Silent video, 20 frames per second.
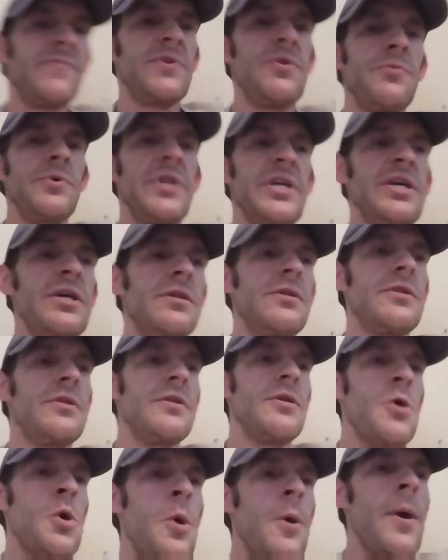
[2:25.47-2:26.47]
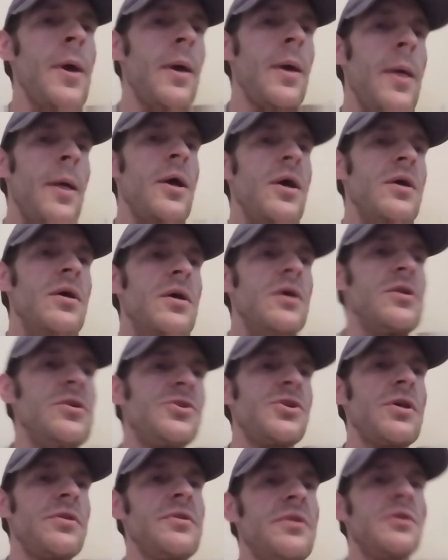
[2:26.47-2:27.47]
It really is.
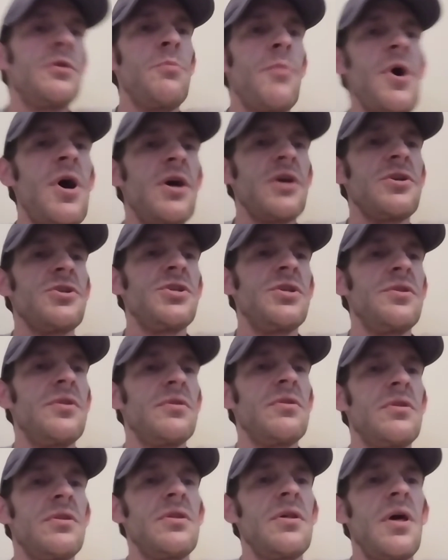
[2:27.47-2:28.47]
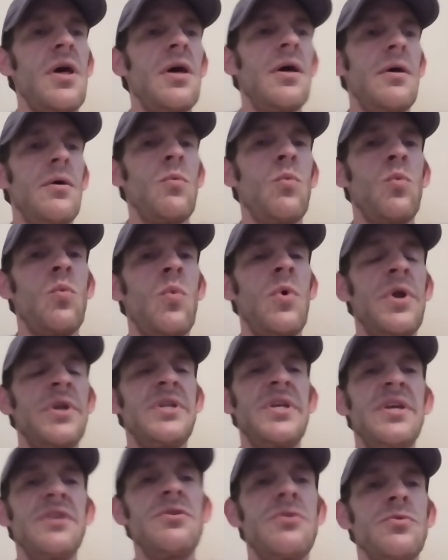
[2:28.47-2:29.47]
Justin Amash is
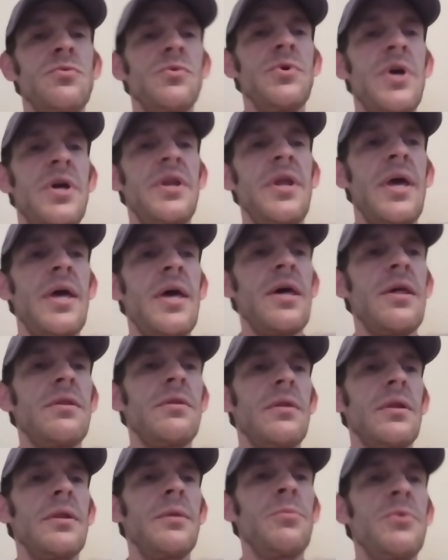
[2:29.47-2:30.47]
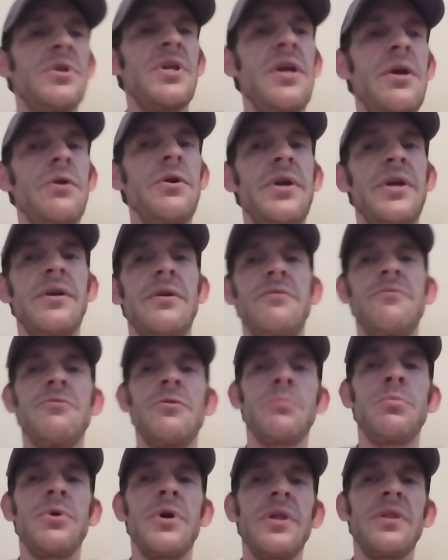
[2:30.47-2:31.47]
wanting to run as a libertarian
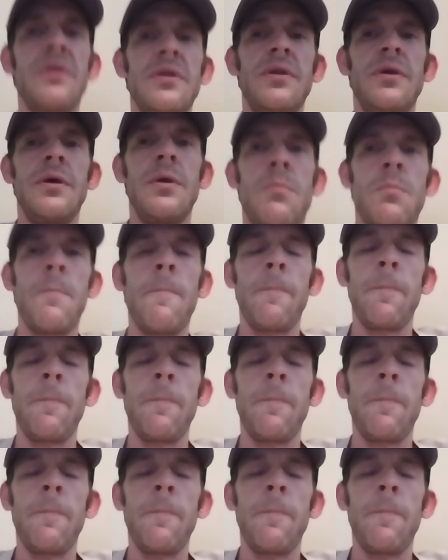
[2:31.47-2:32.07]
for president.